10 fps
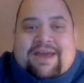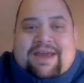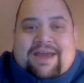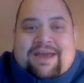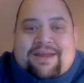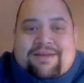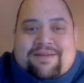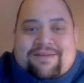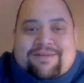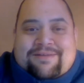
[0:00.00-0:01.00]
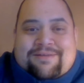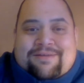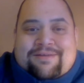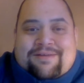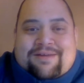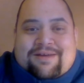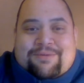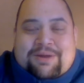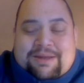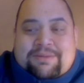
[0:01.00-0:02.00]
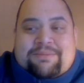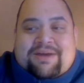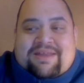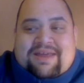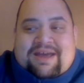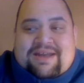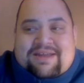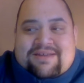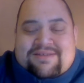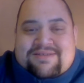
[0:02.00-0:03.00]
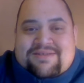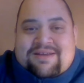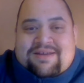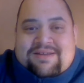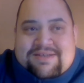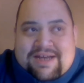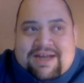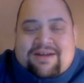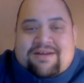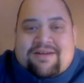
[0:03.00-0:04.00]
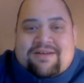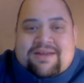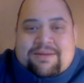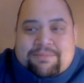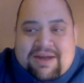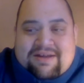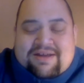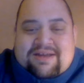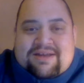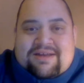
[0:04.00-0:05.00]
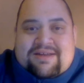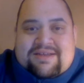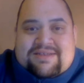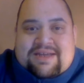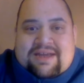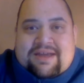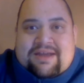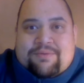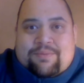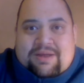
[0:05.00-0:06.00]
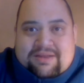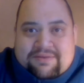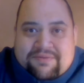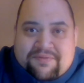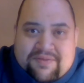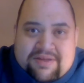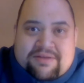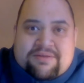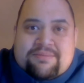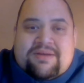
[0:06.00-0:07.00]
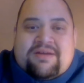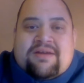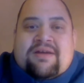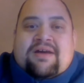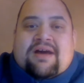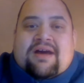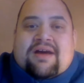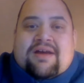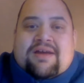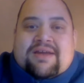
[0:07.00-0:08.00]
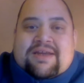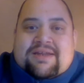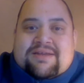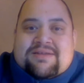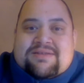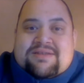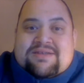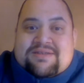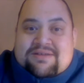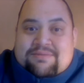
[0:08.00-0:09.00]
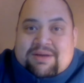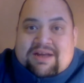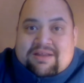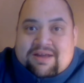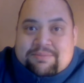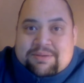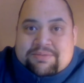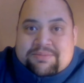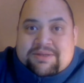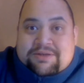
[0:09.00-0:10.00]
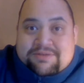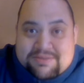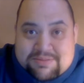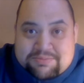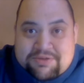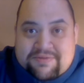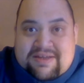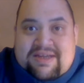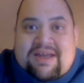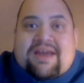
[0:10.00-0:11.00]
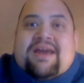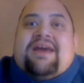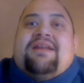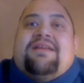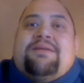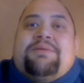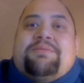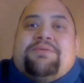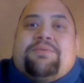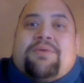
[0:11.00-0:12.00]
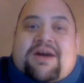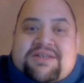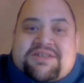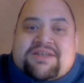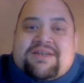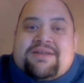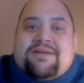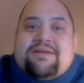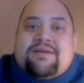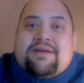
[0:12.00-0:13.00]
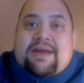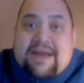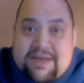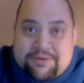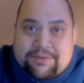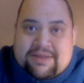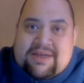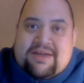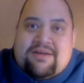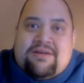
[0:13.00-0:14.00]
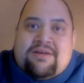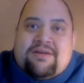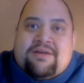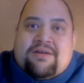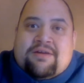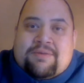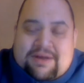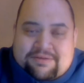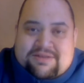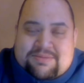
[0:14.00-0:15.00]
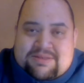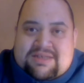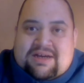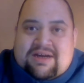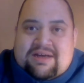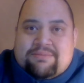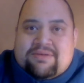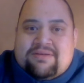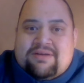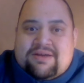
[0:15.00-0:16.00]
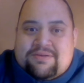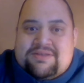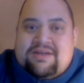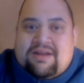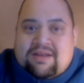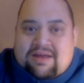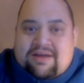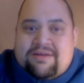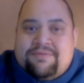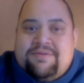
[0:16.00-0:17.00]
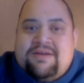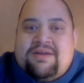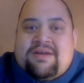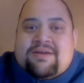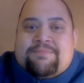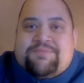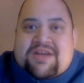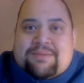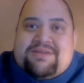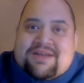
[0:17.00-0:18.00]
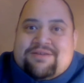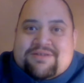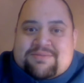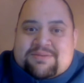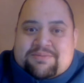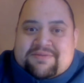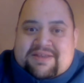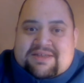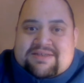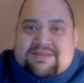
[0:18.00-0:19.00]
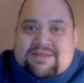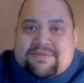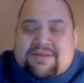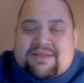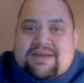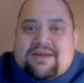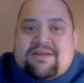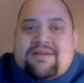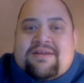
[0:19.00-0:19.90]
And what I mean by that is Die Hard in America is a well-loved film. It is considered by a lot of people to be the Christmas movie, and a lot of people watch it annually around Christmas time. I know it's on a lot of top 10 Christmas movie lists and stuff like that.